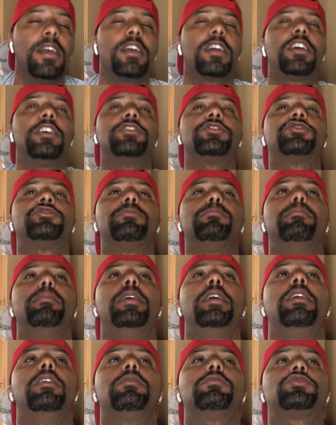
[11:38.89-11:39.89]
Cause
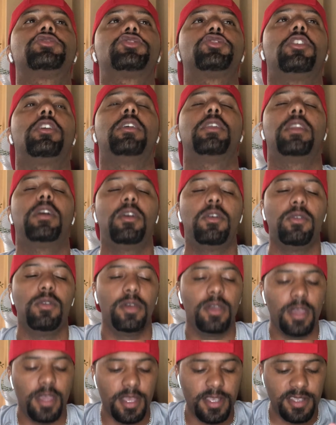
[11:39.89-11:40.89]
Jermell Charlo
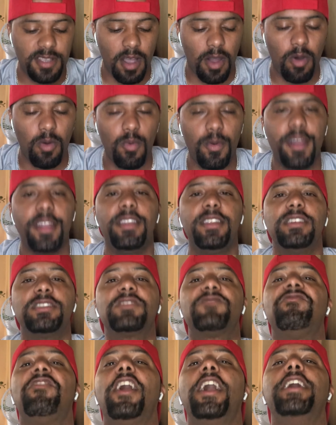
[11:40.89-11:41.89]
is gonna win
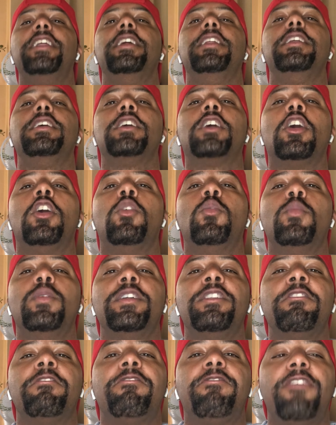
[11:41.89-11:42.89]
this fight, and he gonna
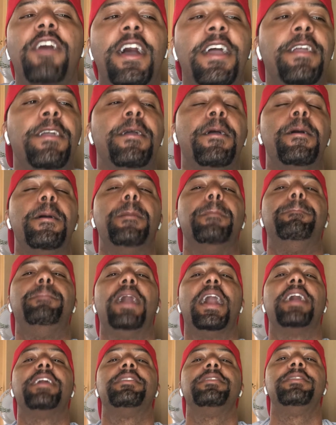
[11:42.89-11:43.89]
win the fight
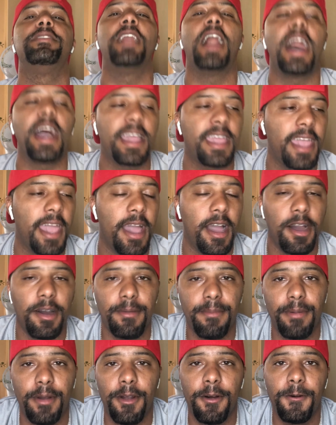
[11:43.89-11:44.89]
by
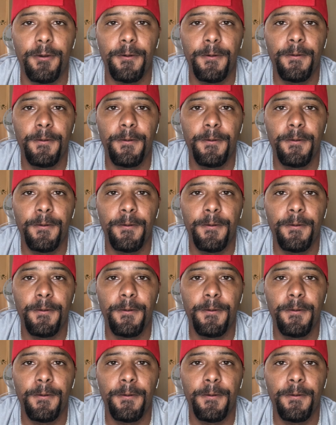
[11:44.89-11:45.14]
knockout, bro.